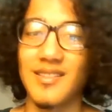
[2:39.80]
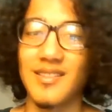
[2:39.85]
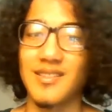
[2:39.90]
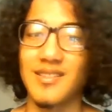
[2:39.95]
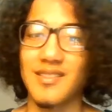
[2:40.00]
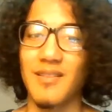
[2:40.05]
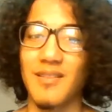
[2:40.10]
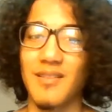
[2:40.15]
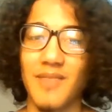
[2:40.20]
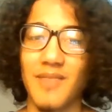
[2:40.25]

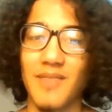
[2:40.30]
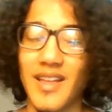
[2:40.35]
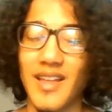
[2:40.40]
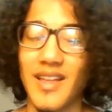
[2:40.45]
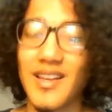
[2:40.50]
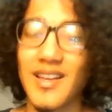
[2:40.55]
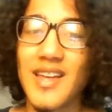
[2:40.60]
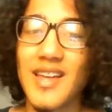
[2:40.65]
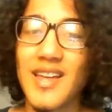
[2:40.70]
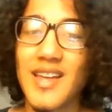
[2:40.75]
like
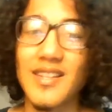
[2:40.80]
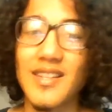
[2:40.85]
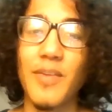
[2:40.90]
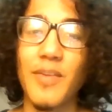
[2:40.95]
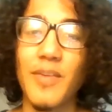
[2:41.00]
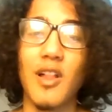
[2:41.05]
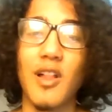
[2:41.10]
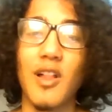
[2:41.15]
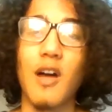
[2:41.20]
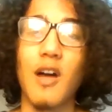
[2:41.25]
something
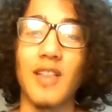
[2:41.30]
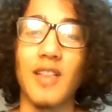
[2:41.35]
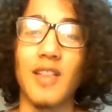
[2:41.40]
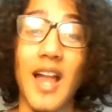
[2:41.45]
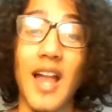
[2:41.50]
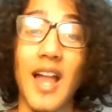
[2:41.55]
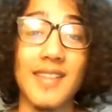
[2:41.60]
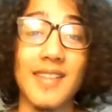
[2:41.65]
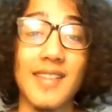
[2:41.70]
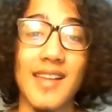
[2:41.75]
along the
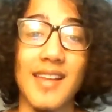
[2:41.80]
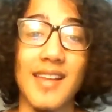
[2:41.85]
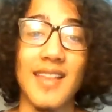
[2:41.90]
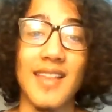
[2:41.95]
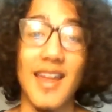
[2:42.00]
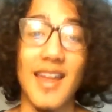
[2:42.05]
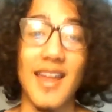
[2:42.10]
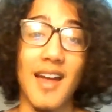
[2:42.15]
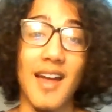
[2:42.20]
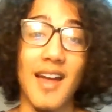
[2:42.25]
lines like that,
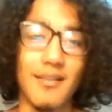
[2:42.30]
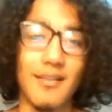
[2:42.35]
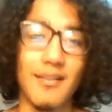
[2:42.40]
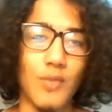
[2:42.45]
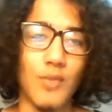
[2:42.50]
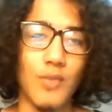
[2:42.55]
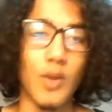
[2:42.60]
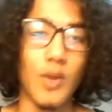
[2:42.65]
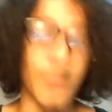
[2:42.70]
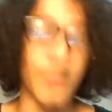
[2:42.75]
not
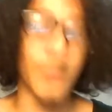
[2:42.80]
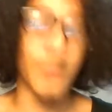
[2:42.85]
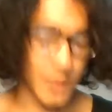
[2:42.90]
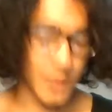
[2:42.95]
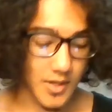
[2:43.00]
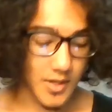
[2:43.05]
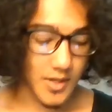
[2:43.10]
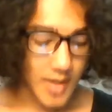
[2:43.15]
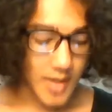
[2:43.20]
word for word.